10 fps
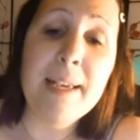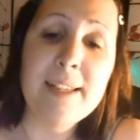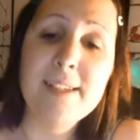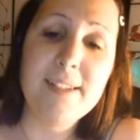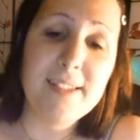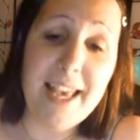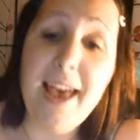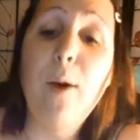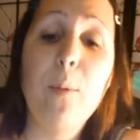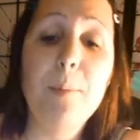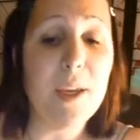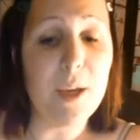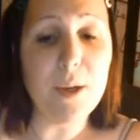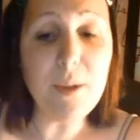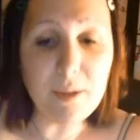to, to help
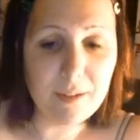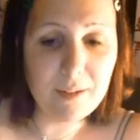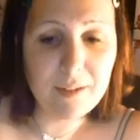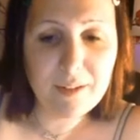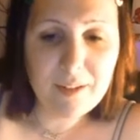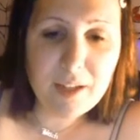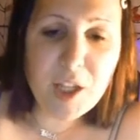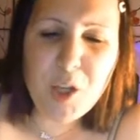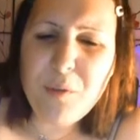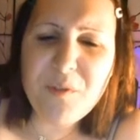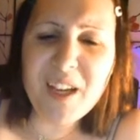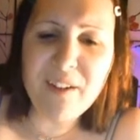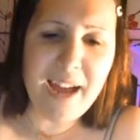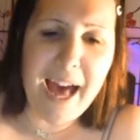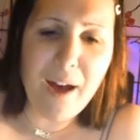you. You figure
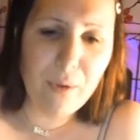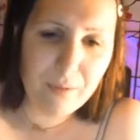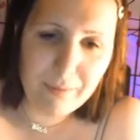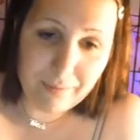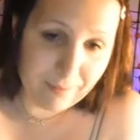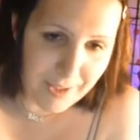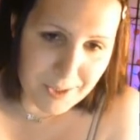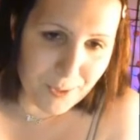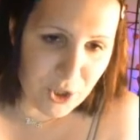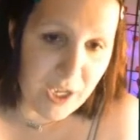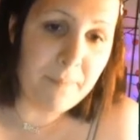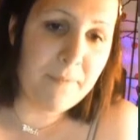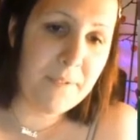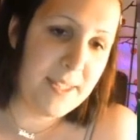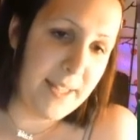it out. That's what
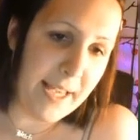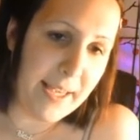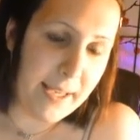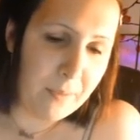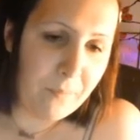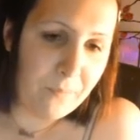Champ's thinking.